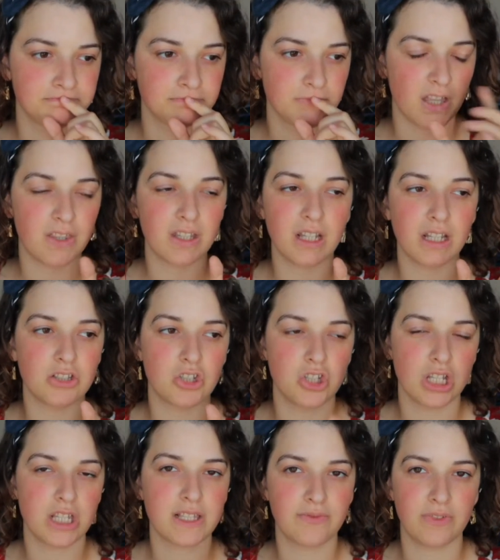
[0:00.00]
I think I
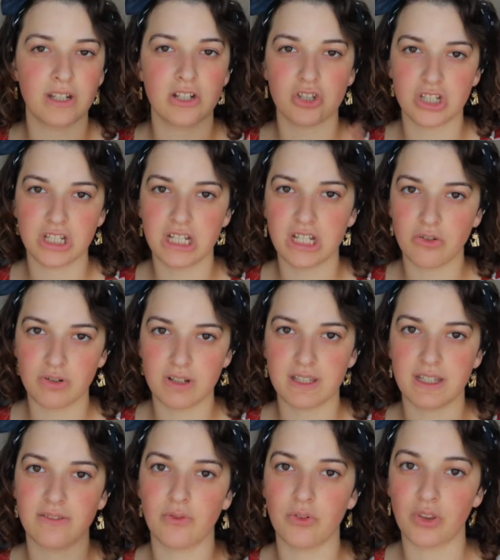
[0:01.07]
just finished
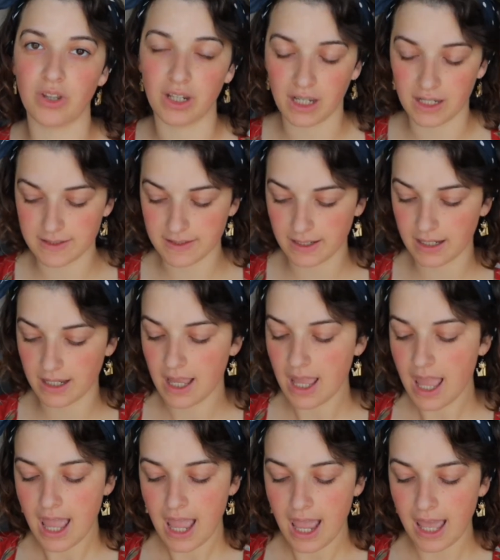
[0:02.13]
decreasing for the gusset,
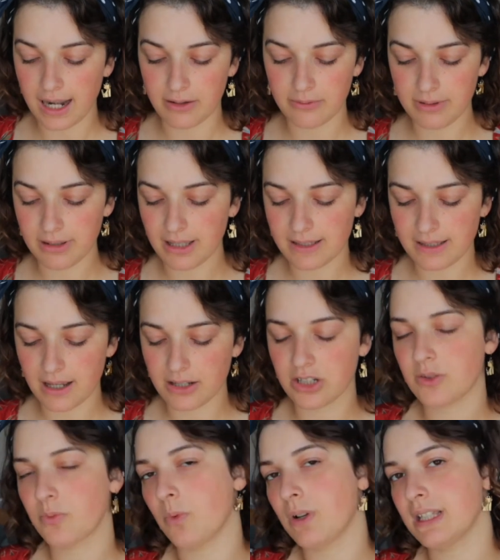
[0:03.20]
and I realized I
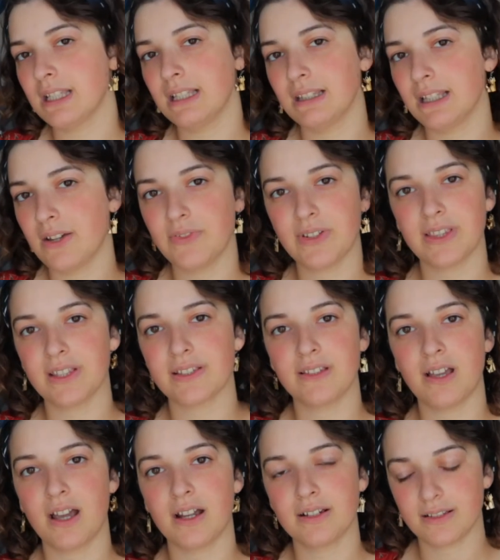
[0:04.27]
just wasn't loving the
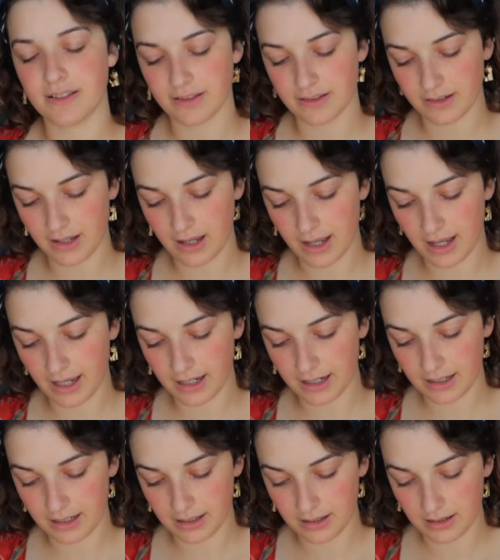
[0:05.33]
socks.
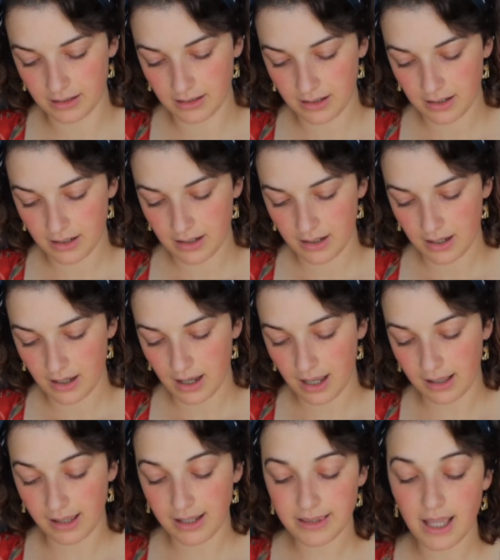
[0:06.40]
I
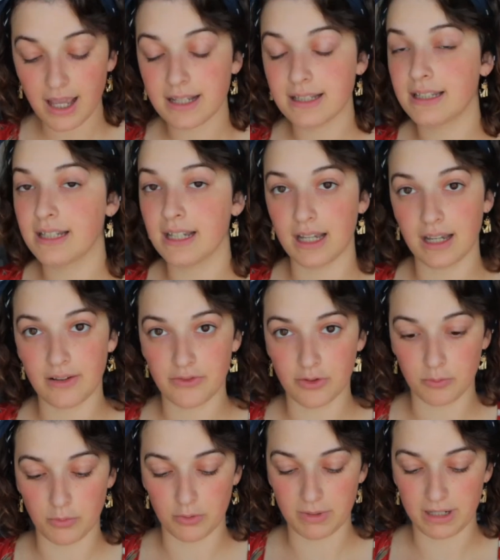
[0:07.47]
like the idea of the
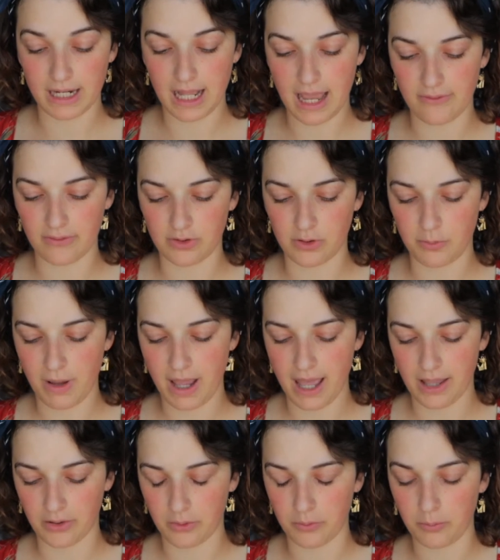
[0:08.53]
Mermaid Avenue
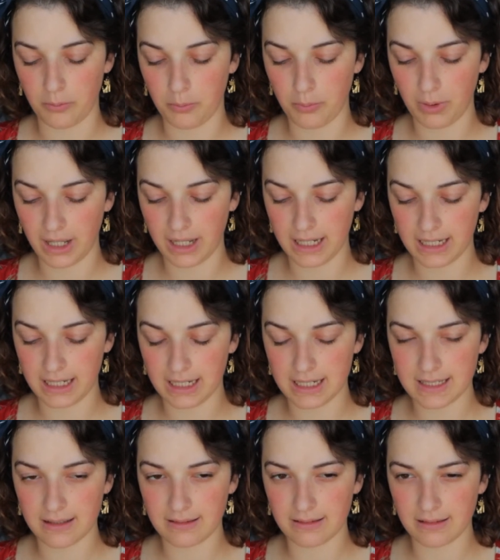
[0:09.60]
pattern, but it
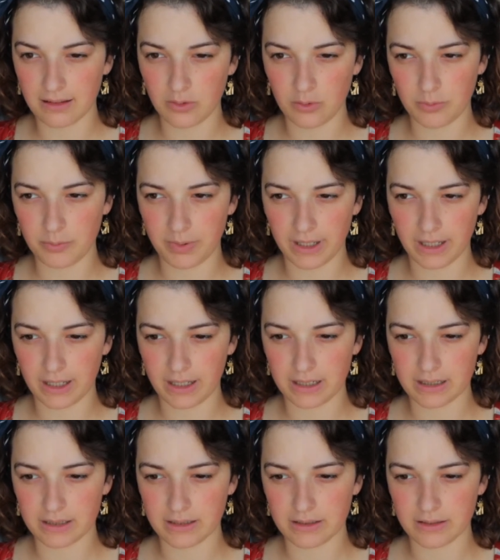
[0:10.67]
is a little bit